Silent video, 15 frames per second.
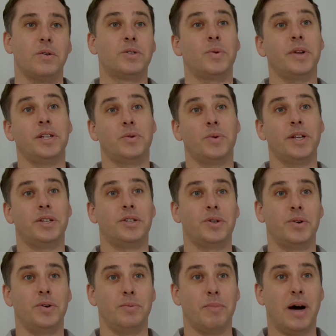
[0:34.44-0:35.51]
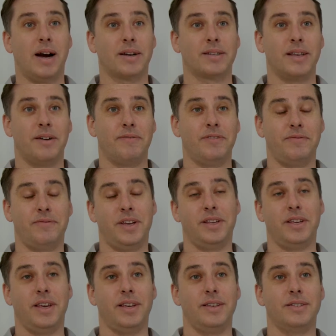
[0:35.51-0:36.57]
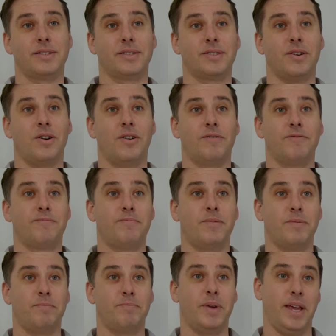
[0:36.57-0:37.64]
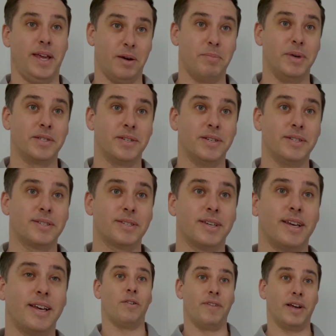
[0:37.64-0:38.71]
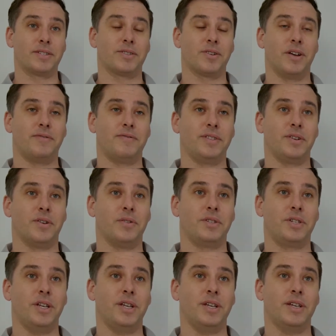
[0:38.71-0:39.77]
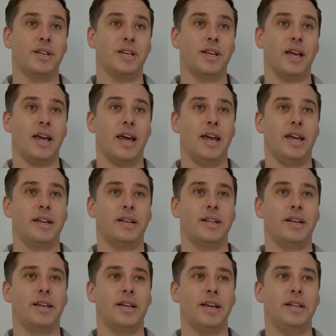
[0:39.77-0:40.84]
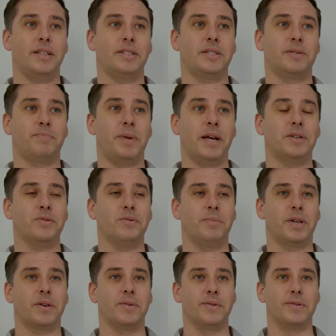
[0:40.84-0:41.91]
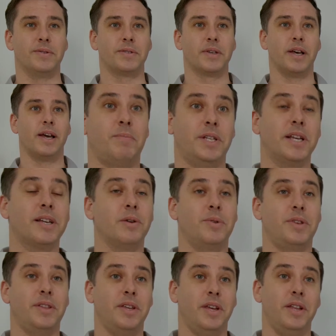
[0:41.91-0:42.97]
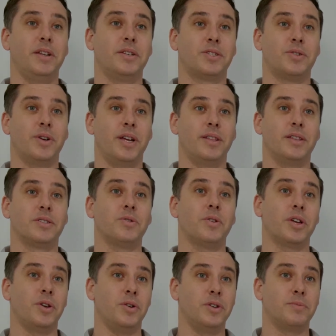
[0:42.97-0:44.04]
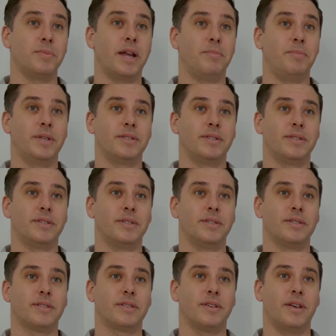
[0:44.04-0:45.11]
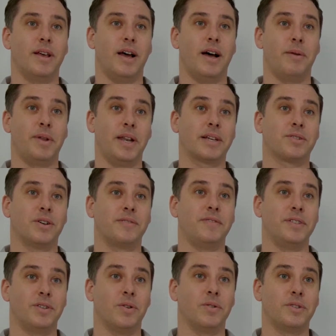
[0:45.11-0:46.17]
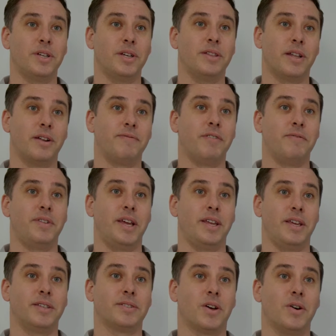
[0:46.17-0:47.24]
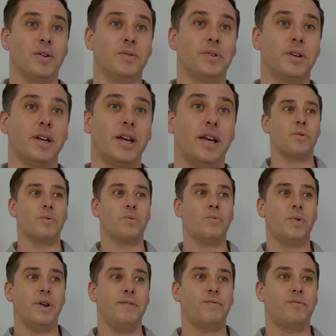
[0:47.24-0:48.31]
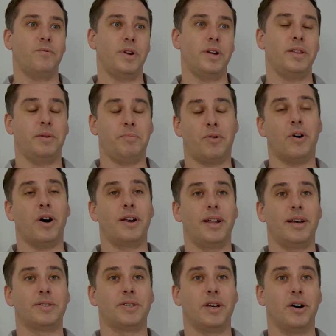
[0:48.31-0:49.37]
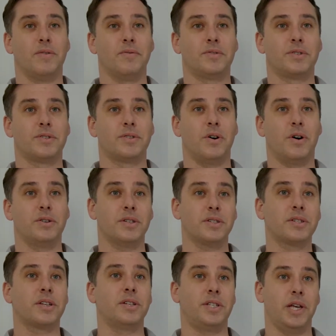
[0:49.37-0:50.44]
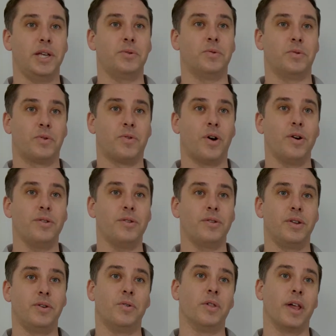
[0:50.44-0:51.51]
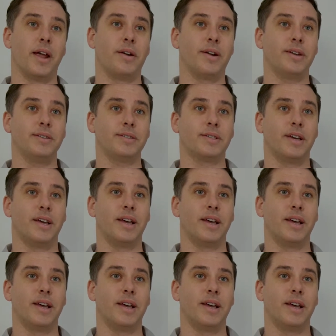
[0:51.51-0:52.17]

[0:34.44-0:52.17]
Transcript: 2022 marks our 15 years of being a business of exercise physiology, and it's special because, particularly within the industry, there's not a huge amount of businesses in exercise physiology that are 15 years old. We've really prided ourselves on just continual growth in all areas.